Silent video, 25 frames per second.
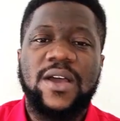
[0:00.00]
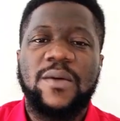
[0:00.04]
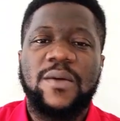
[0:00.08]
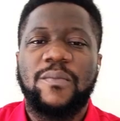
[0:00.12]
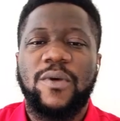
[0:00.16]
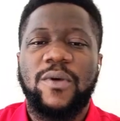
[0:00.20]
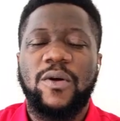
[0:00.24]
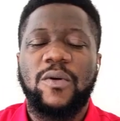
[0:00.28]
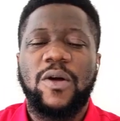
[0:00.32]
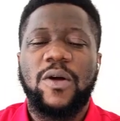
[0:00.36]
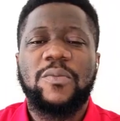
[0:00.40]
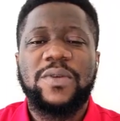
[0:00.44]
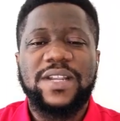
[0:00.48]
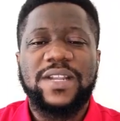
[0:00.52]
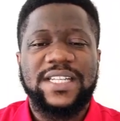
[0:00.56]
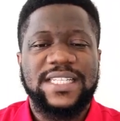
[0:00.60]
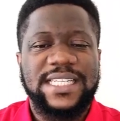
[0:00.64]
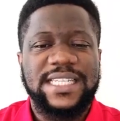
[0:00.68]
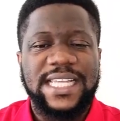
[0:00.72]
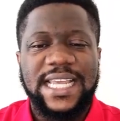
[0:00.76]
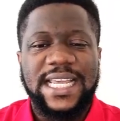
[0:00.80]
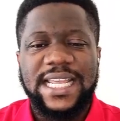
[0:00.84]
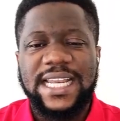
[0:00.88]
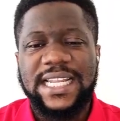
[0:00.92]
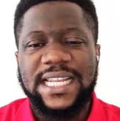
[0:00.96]
But what we're
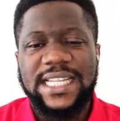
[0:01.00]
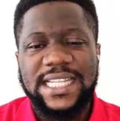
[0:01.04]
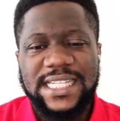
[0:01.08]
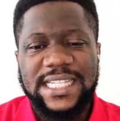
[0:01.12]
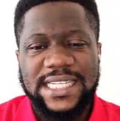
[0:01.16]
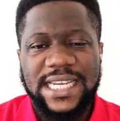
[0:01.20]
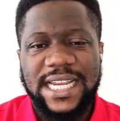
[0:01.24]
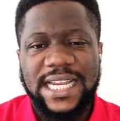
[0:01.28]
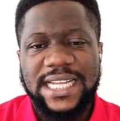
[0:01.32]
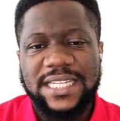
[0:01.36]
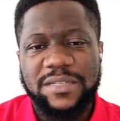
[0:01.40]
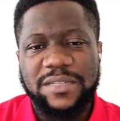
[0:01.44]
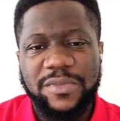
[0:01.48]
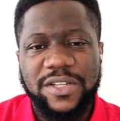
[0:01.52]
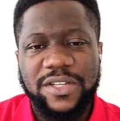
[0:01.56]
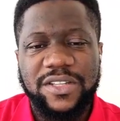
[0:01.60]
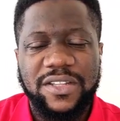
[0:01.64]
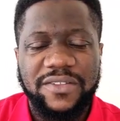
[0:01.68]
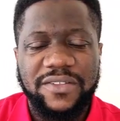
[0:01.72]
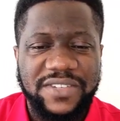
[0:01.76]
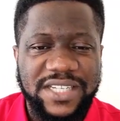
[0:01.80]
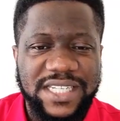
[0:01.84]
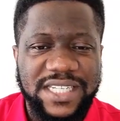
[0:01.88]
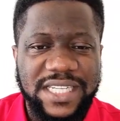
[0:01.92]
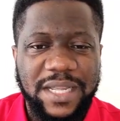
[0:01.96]
seeing in this last month
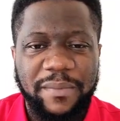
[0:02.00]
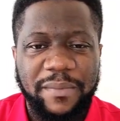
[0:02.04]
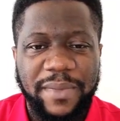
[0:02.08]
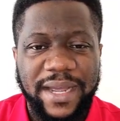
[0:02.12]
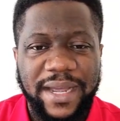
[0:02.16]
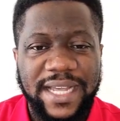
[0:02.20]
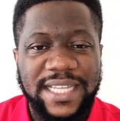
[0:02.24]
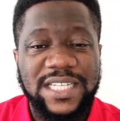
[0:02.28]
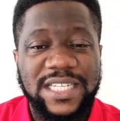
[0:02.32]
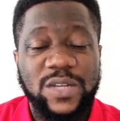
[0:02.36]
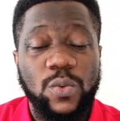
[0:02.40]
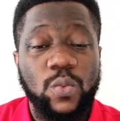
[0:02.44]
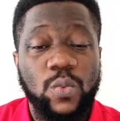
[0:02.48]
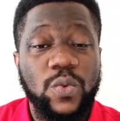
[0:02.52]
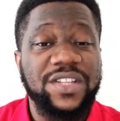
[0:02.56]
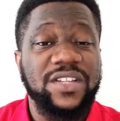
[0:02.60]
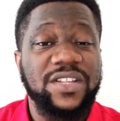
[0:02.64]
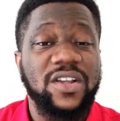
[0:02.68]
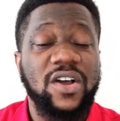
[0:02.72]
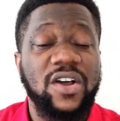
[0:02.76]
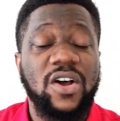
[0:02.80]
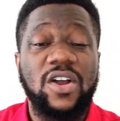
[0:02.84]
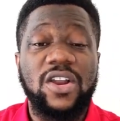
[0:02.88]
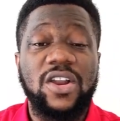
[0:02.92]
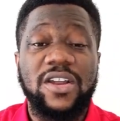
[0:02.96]
of December is with
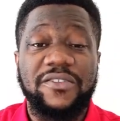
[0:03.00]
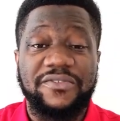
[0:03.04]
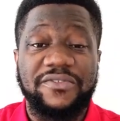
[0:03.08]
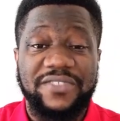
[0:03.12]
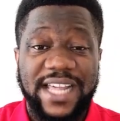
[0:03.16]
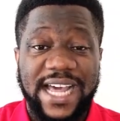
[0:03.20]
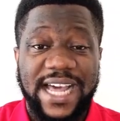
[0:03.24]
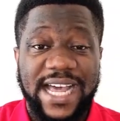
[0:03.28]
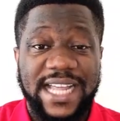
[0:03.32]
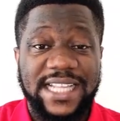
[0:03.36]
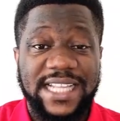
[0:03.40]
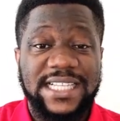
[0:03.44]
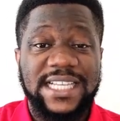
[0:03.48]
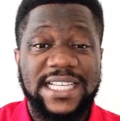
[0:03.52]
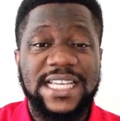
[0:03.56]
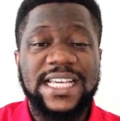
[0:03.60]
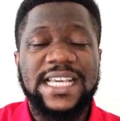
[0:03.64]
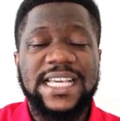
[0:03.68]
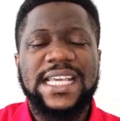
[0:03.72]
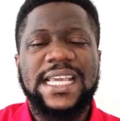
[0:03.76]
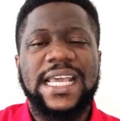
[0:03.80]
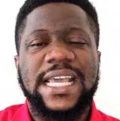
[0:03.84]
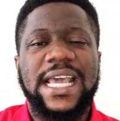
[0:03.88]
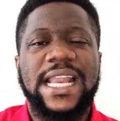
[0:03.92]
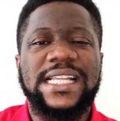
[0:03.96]
all of that,
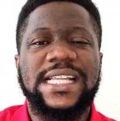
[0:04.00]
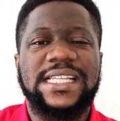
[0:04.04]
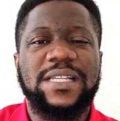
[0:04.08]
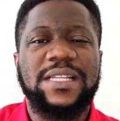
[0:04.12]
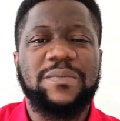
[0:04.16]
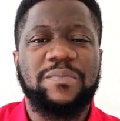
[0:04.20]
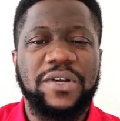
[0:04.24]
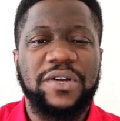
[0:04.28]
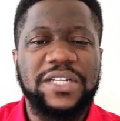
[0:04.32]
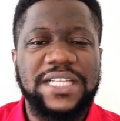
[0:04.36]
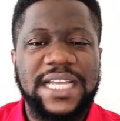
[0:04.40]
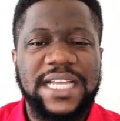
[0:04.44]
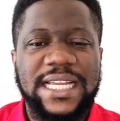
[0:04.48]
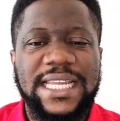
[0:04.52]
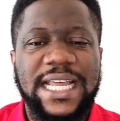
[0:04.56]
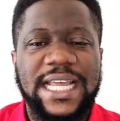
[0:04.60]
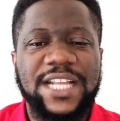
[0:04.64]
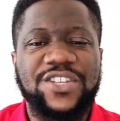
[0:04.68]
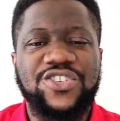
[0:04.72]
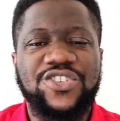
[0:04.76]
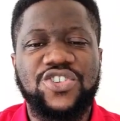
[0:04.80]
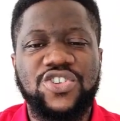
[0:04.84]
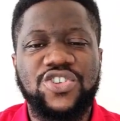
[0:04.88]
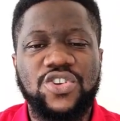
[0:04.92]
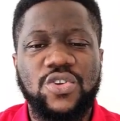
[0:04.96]
it is important
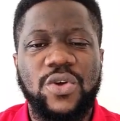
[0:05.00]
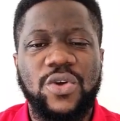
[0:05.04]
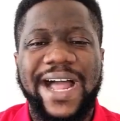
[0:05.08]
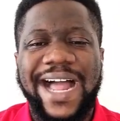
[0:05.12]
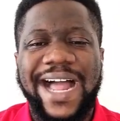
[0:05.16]
that you know